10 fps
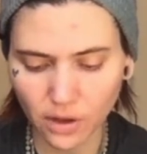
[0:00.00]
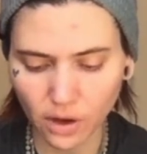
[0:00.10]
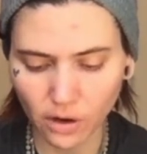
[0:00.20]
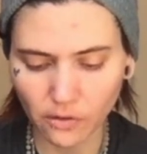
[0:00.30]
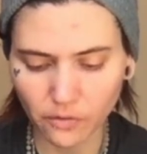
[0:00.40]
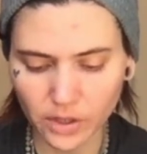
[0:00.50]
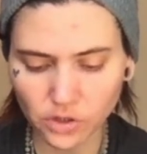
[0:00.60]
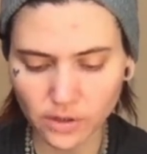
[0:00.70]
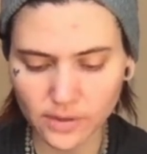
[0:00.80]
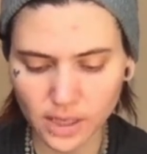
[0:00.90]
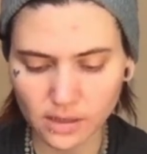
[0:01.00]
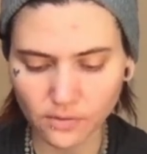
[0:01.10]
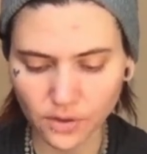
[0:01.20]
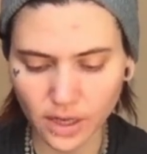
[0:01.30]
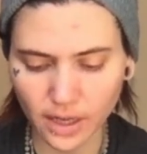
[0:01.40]
are a feature of
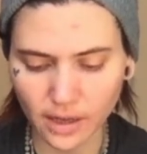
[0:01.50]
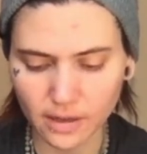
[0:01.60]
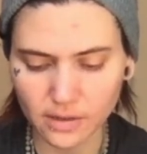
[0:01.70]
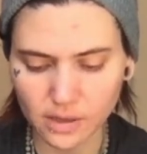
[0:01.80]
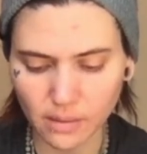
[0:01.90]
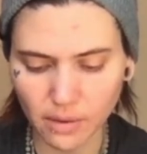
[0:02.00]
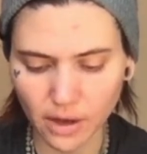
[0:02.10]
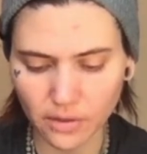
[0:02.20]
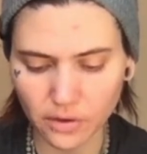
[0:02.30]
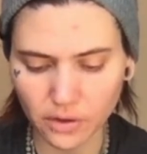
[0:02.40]
schizophrenia and some other